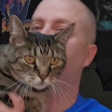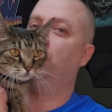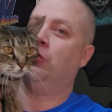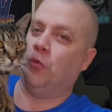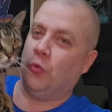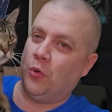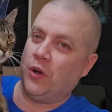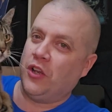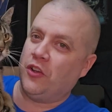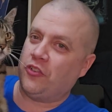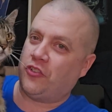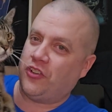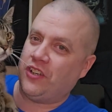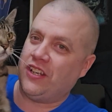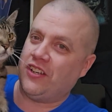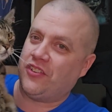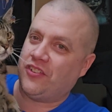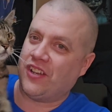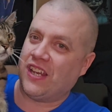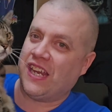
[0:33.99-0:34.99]
Will
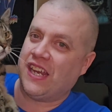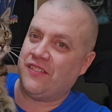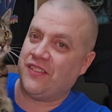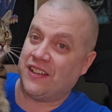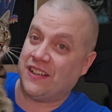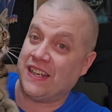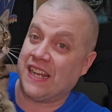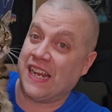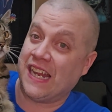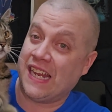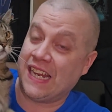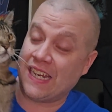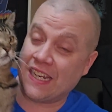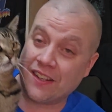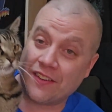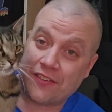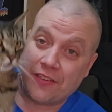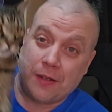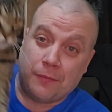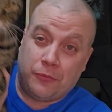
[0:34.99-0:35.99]
she save the day?
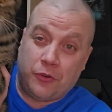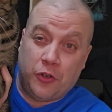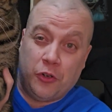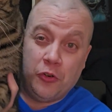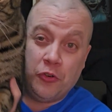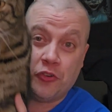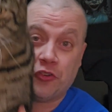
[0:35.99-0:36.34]
It's up to